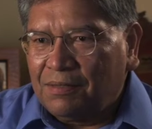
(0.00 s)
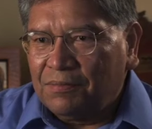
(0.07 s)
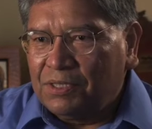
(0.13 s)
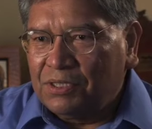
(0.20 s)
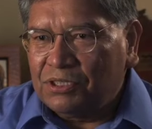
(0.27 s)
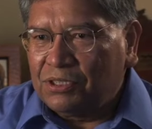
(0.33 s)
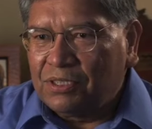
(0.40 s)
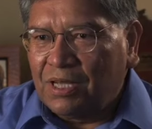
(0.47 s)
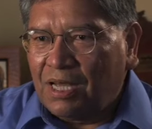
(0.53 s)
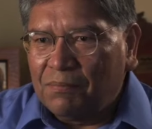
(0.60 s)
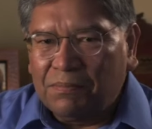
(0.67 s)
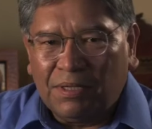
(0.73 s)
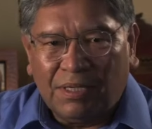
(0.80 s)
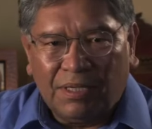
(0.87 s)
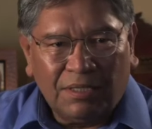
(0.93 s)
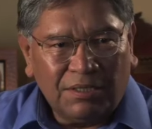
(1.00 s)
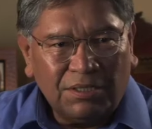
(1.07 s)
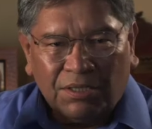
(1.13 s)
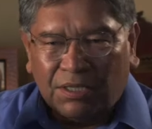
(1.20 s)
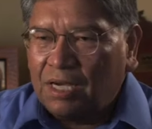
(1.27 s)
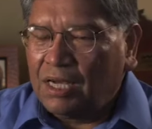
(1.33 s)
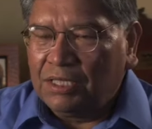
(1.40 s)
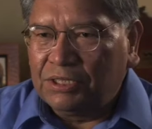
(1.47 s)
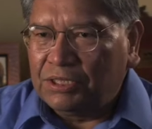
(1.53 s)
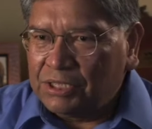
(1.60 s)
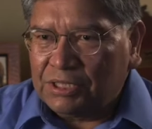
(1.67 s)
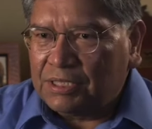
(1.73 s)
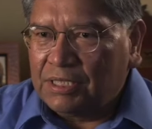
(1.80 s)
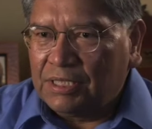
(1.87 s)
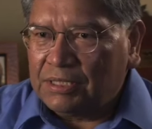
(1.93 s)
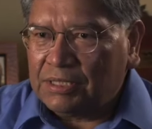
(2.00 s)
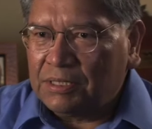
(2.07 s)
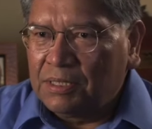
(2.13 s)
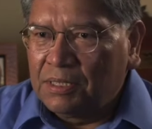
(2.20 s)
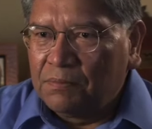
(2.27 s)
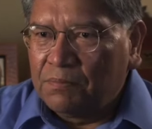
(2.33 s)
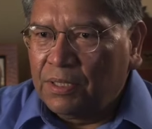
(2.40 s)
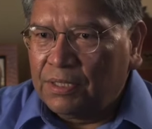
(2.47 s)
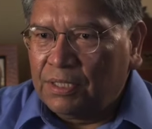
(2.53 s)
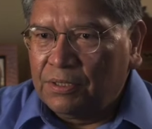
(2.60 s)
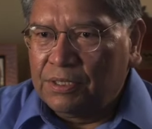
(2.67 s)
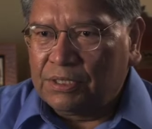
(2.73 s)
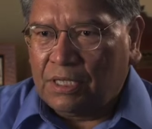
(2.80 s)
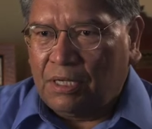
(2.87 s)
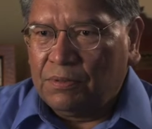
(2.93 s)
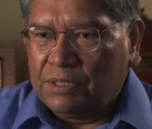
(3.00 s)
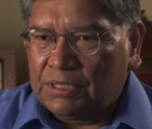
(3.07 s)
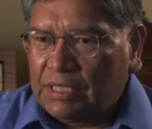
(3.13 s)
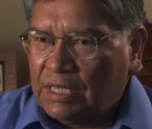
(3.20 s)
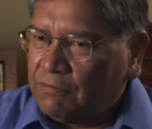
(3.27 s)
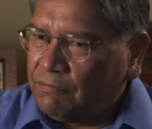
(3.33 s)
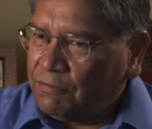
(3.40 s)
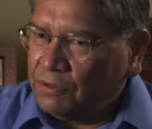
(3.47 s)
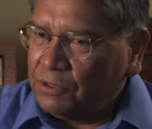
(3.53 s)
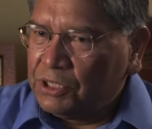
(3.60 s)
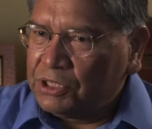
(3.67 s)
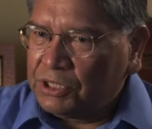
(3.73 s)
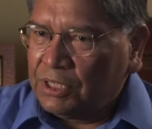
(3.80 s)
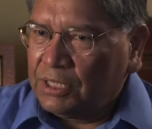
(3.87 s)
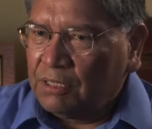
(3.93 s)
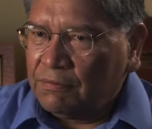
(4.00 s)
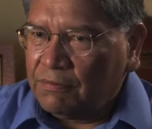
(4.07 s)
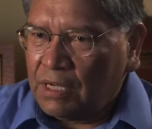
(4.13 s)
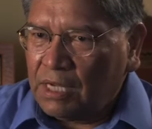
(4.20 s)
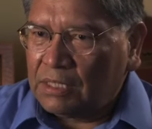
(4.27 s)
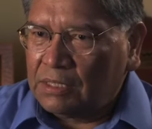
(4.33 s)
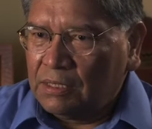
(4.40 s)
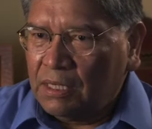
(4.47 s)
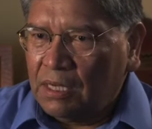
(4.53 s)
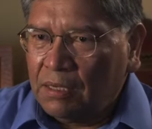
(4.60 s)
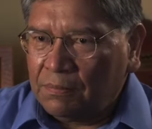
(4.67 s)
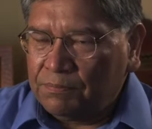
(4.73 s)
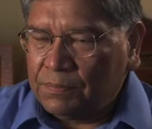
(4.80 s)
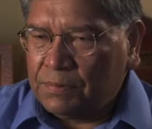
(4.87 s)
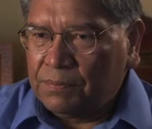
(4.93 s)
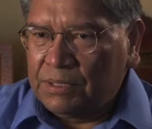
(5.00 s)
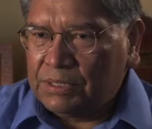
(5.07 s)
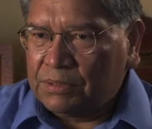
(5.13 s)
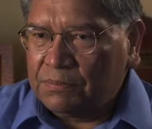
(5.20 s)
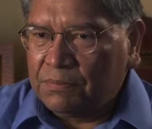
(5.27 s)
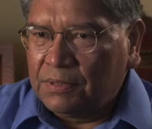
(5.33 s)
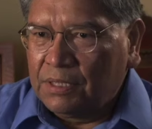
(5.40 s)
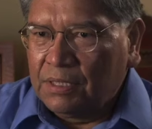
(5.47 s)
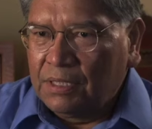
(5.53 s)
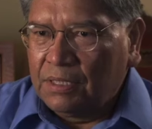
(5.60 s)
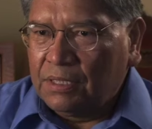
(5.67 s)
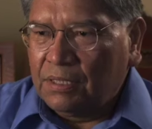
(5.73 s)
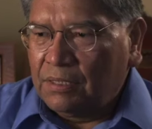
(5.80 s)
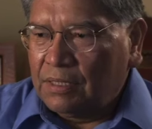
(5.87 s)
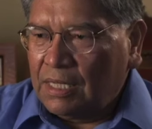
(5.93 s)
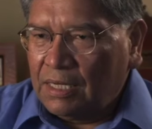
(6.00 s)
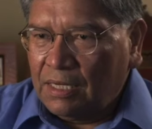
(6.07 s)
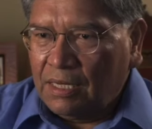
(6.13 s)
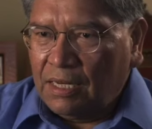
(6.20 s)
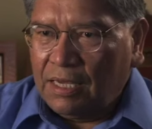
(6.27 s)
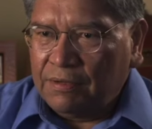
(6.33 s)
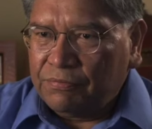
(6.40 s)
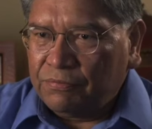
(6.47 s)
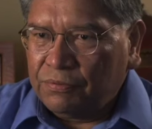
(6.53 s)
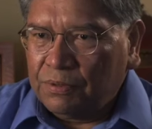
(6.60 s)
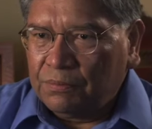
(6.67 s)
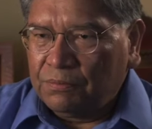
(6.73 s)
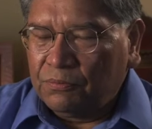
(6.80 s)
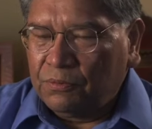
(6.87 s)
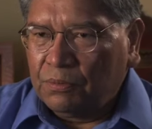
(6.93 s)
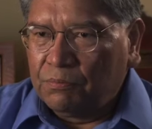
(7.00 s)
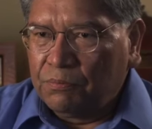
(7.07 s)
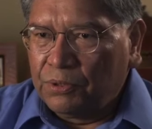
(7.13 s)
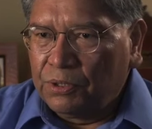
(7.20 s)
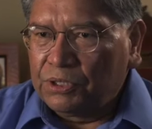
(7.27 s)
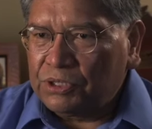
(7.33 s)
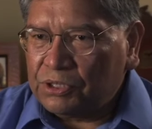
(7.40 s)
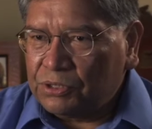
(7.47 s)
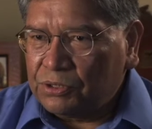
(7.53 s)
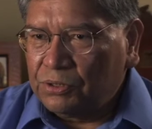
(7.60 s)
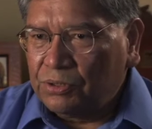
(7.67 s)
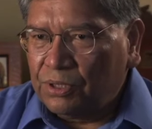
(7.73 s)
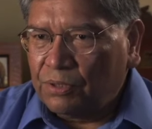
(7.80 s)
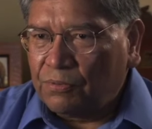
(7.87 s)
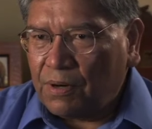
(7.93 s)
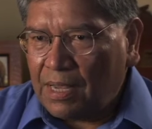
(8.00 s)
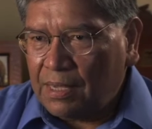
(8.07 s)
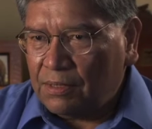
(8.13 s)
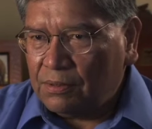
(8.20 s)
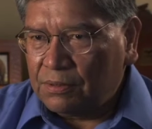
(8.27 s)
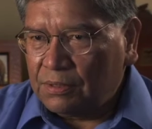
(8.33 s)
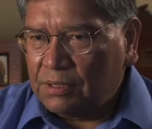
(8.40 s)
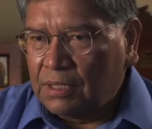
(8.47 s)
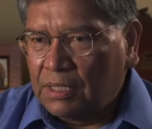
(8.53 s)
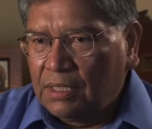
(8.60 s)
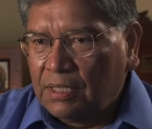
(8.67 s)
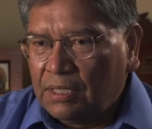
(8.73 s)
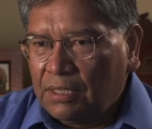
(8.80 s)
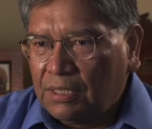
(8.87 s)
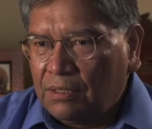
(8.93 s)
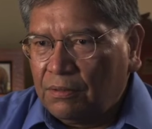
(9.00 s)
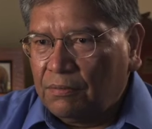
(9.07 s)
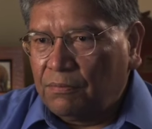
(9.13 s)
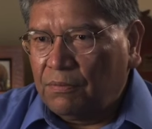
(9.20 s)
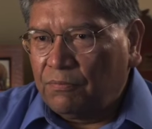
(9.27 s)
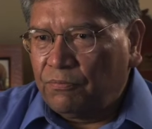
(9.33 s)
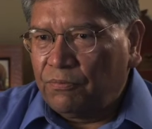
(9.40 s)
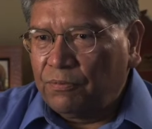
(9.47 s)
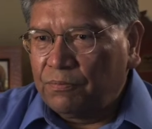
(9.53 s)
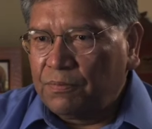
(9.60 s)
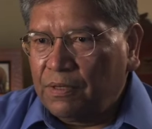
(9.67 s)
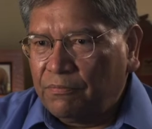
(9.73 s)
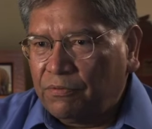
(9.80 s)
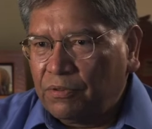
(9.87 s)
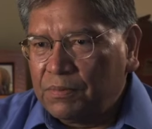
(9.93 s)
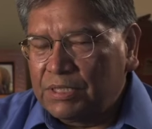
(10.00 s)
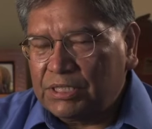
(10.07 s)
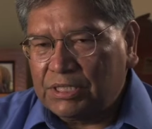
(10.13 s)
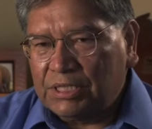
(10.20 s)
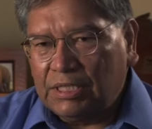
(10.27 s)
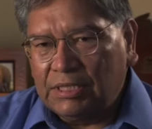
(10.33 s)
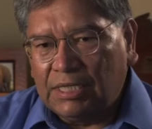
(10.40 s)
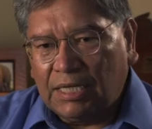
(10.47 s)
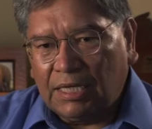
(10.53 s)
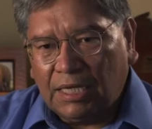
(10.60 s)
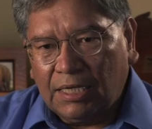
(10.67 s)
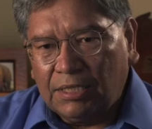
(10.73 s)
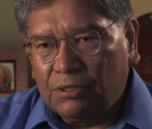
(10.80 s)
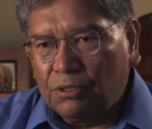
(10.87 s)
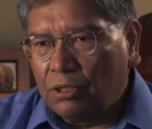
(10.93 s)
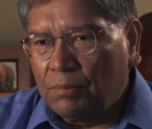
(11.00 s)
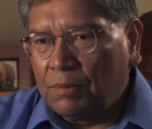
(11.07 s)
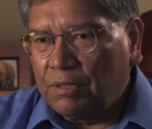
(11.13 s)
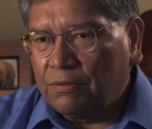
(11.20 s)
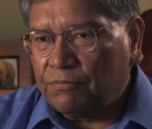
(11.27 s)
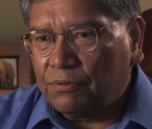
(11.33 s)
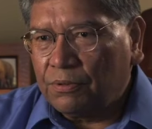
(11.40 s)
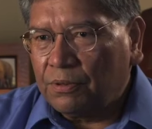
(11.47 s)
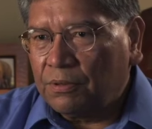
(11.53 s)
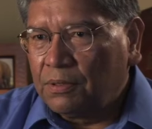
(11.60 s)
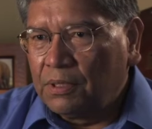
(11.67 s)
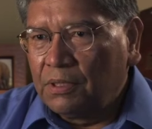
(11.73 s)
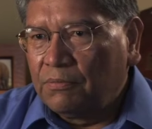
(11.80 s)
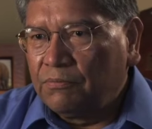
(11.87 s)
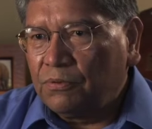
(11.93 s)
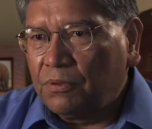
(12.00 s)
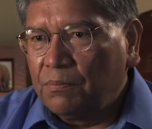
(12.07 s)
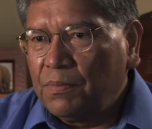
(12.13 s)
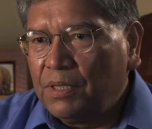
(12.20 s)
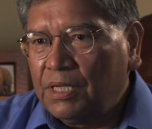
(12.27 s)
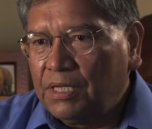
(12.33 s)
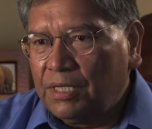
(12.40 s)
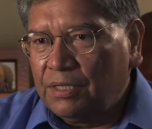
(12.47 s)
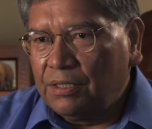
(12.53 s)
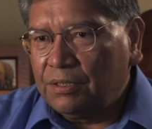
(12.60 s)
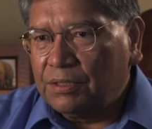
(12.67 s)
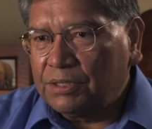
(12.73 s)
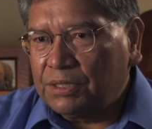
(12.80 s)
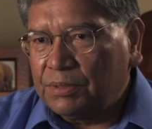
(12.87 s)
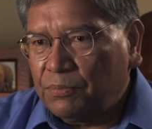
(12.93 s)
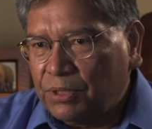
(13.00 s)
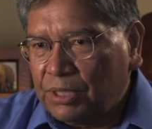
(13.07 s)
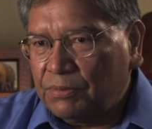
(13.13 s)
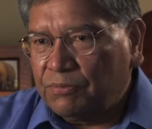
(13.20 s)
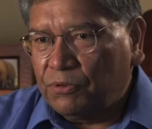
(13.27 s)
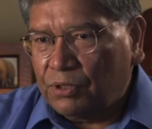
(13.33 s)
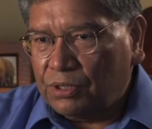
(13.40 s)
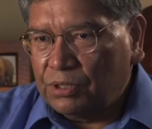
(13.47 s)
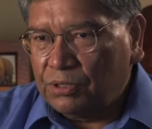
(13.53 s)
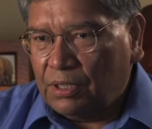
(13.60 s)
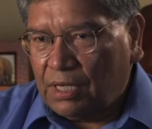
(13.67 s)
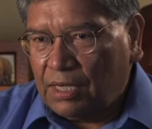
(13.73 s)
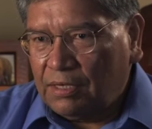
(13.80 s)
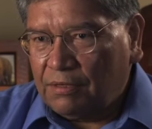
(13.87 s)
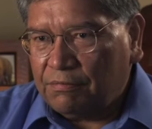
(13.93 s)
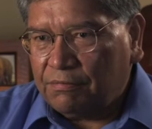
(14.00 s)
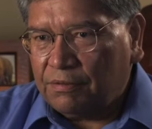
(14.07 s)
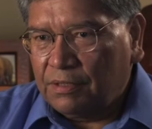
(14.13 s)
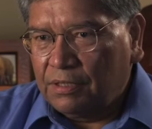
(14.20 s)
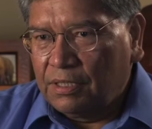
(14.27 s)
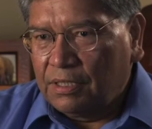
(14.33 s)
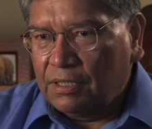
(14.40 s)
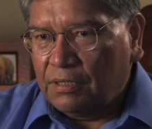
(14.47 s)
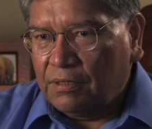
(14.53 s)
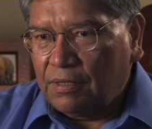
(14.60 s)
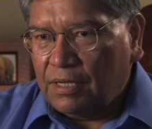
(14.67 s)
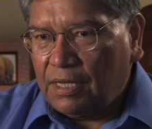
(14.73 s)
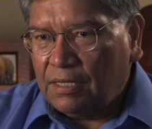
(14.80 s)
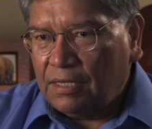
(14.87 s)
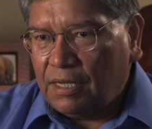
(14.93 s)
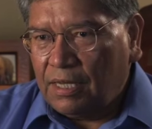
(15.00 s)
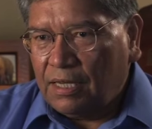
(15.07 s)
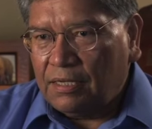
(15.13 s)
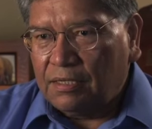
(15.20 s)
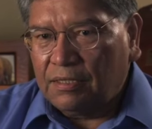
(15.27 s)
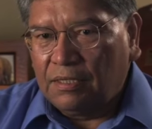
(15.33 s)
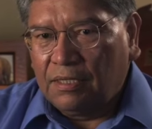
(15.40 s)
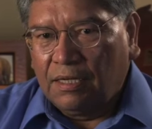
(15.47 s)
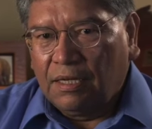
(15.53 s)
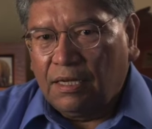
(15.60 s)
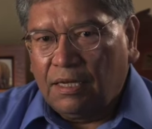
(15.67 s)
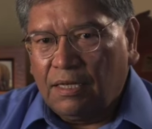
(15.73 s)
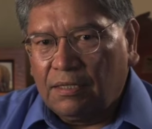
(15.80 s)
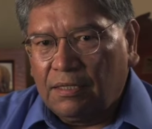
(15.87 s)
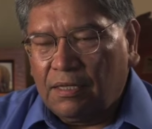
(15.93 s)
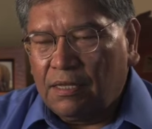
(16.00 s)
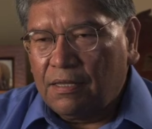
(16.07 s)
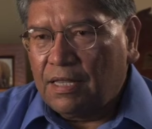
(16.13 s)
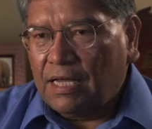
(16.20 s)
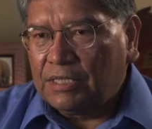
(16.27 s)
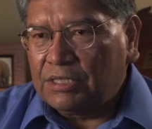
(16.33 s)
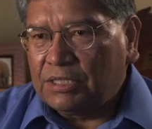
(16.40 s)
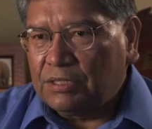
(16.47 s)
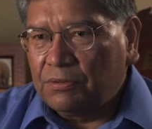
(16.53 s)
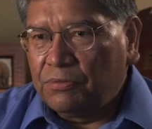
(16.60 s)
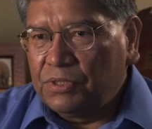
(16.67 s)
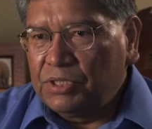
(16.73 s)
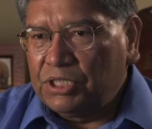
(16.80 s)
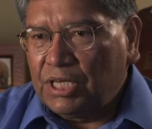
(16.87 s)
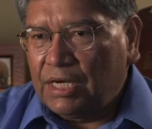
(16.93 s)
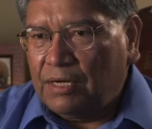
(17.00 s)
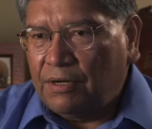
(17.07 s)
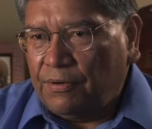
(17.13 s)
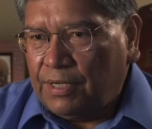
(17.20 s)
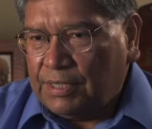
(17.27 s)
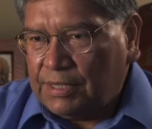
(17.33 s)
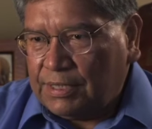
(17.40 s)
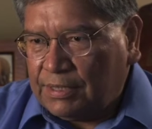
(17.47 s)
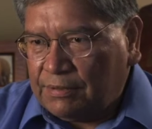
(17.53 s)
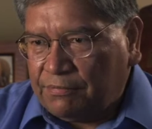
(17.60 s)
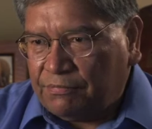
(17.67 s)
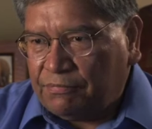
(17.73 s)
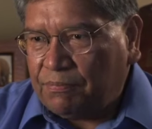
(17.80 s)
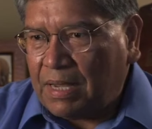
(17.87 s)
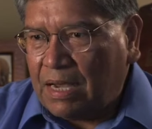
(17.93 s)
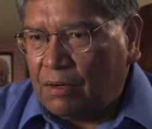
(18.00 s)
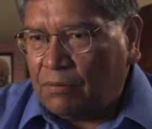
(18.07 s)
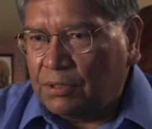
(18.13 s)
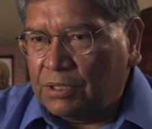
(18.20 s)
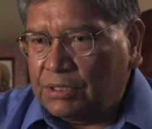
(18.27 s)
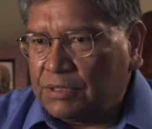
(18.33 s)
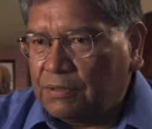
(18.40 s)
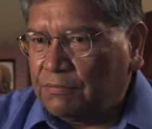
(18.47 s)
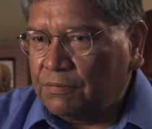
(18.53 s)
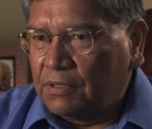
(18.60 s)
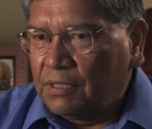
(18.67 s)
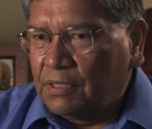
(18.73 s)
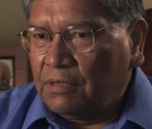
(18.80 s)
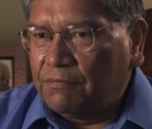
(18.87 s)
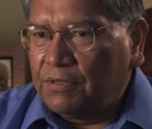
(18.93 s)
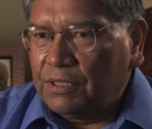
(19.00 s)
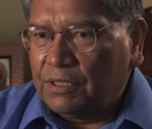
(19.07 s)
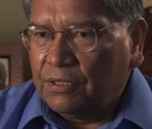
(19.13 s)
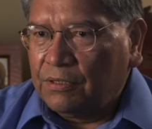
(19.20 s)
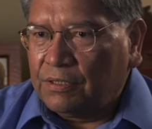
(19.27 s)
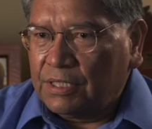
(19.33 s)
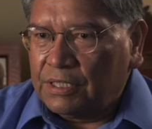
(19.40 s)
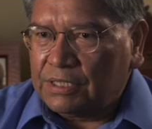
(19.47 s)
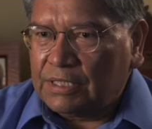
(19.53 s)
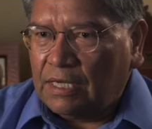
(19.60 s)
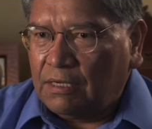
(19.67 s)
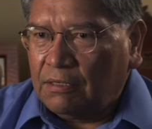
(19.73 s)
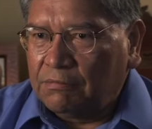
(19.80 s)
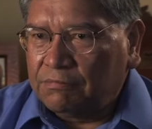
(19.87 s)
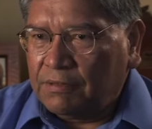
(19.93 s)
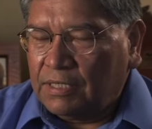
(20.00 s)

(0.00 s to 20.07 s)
I mean, it should not be in your consciousness, but there is always that flourishing of optimism. You know, that life will burst through the ground, you know, from a seed that lay dormant for many years and bring forth new life. You know, and that's the regenerative powers of the earth itself.